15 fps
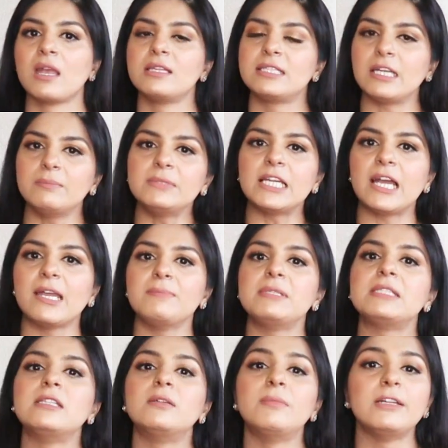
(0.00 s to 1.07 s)
Sometimes
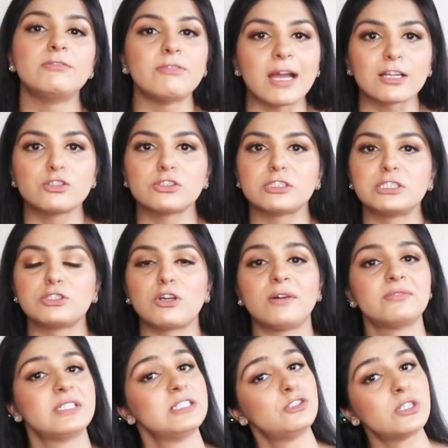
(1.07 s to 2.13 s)
the manufacturers
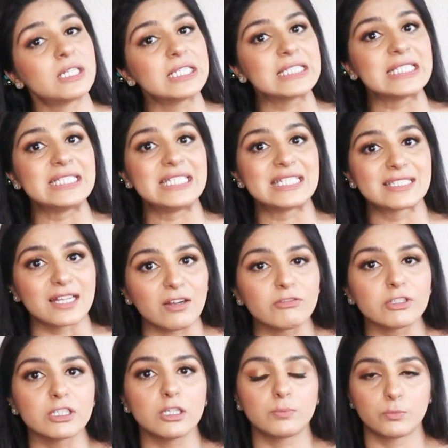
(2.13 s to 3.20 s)
of the drugs
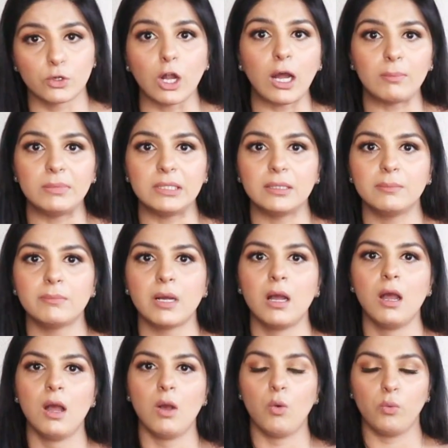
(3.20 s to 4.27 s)
discover a problem
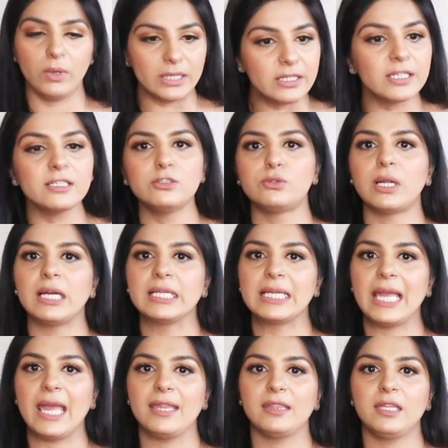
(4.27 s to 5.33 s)
with their drug
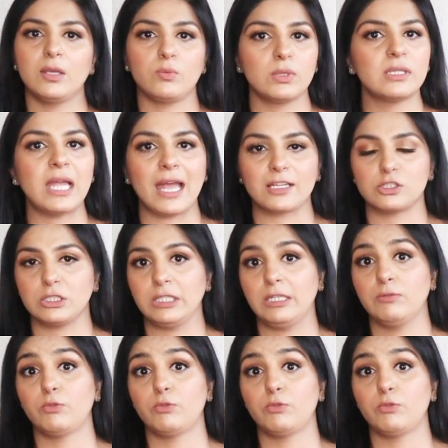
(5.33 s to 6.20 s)
and they will actually